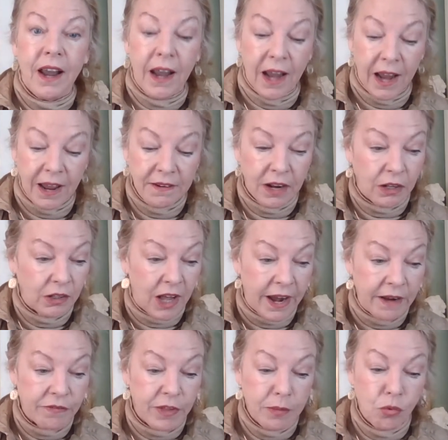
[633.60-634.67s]
And a
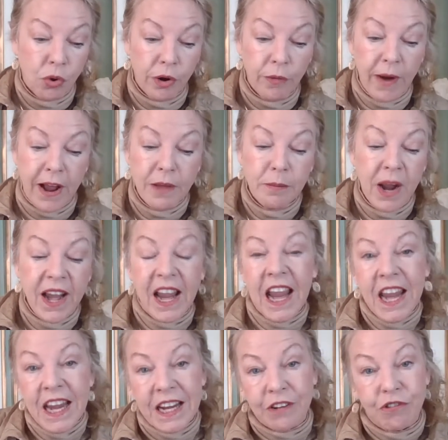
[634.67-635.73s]
lot of them were around my
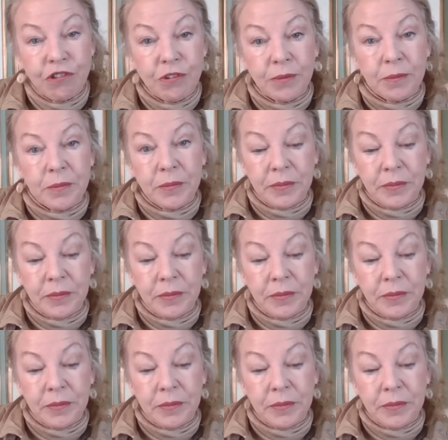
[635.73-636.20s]
age.